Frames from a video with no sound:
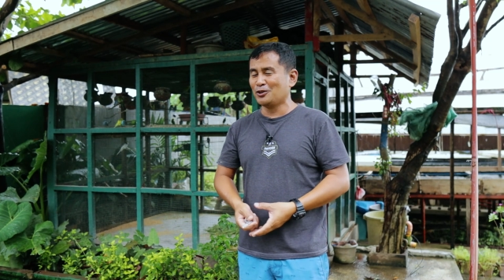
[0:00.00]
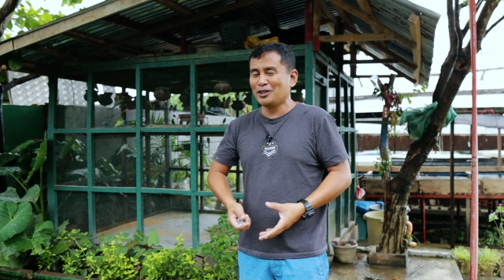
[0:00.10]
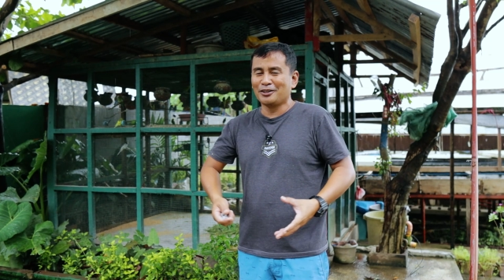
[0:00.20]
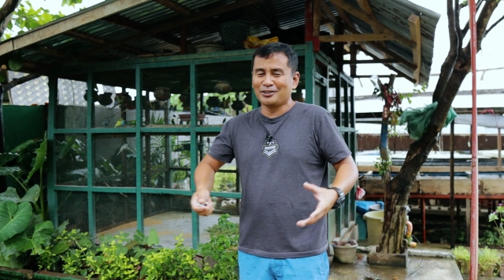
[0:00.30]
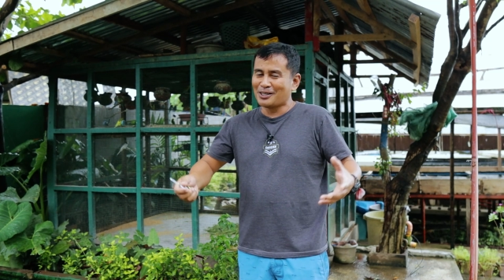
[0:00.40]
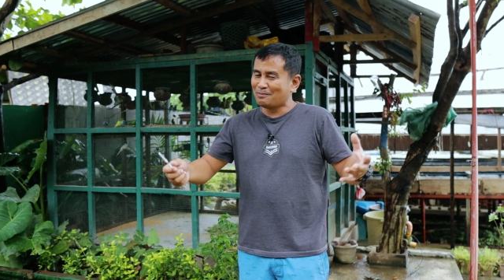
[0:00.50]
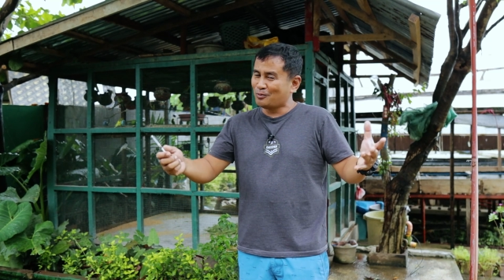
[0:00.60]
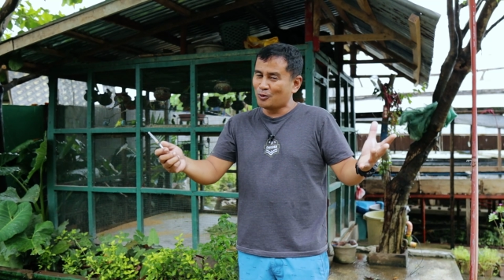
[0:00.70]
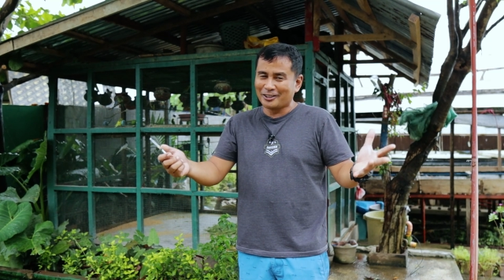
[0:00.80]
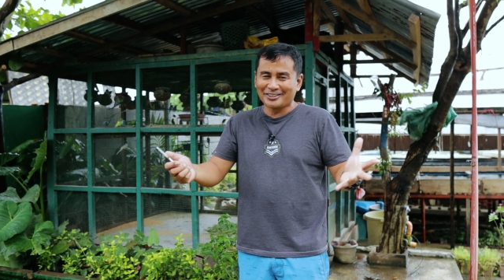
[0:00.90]
you need
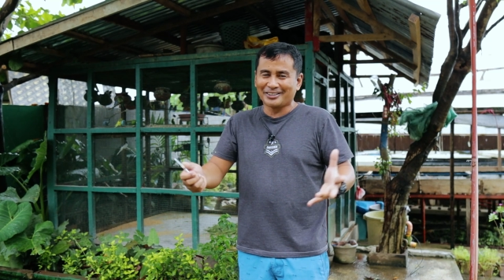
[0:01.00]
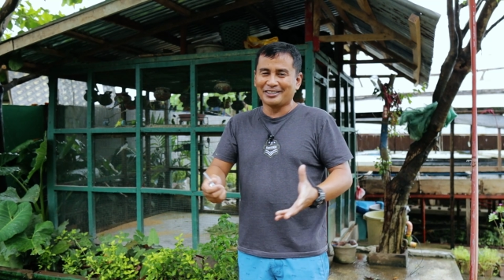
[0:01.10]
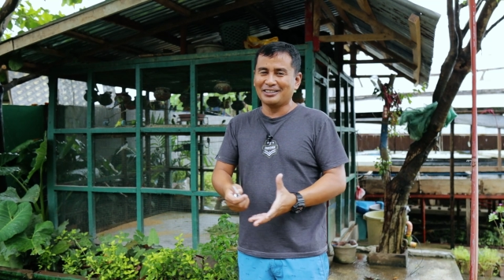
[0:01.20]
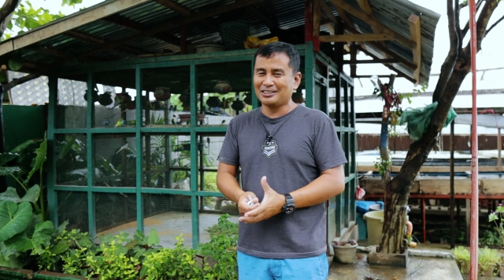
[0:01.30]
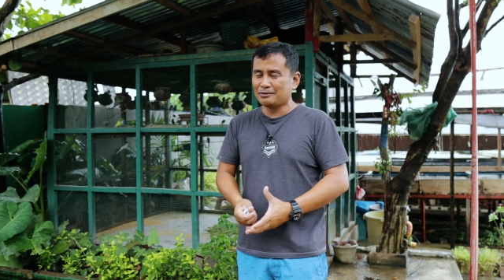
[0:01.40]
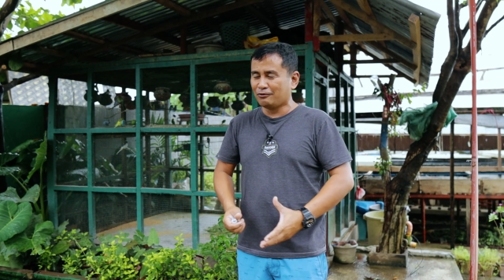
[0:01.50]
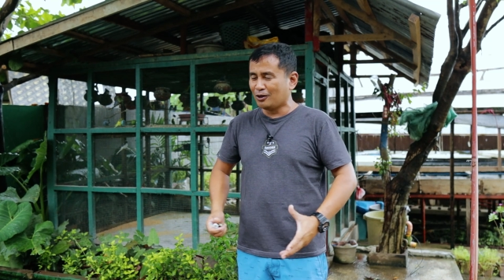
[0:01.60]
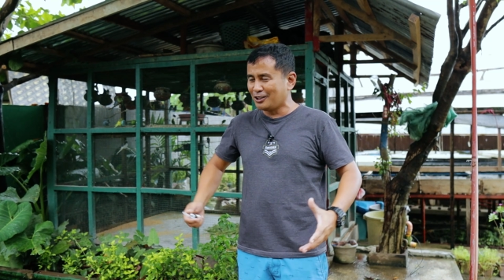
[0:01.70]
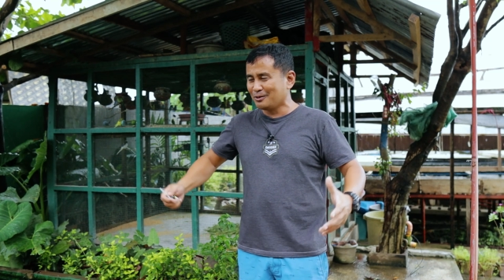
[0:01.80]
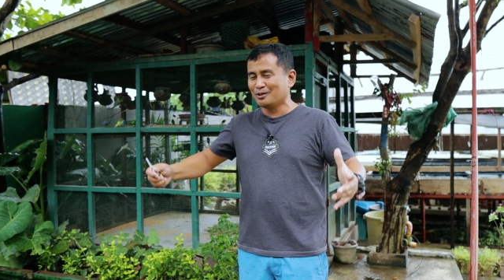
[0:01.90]
some water, this
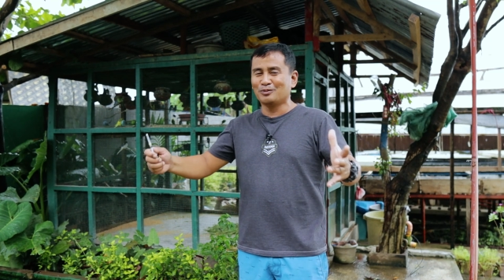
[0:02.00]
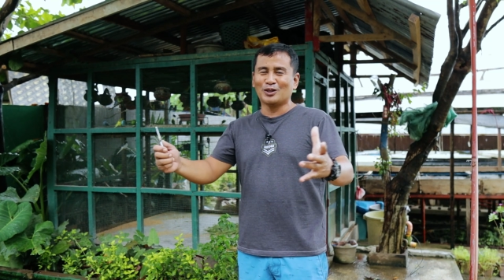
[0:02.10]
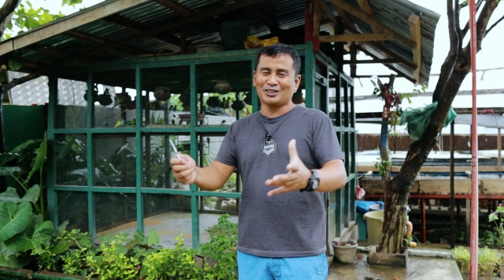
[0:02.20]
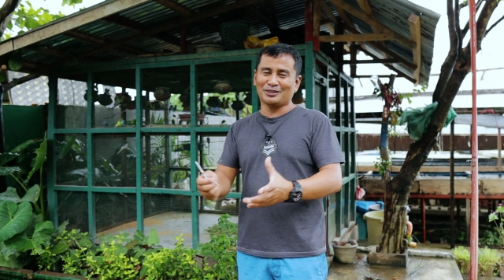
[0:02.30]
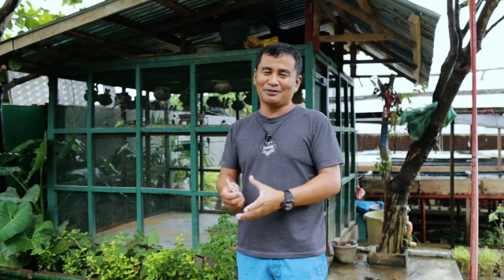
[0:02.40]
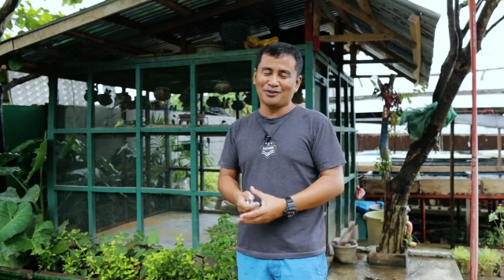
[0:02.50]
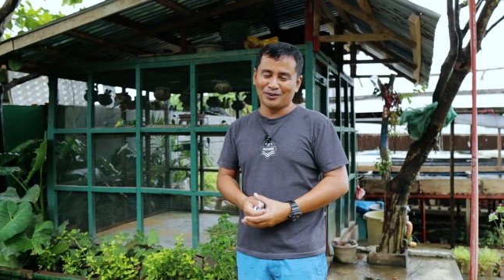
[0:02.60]
volume of water, of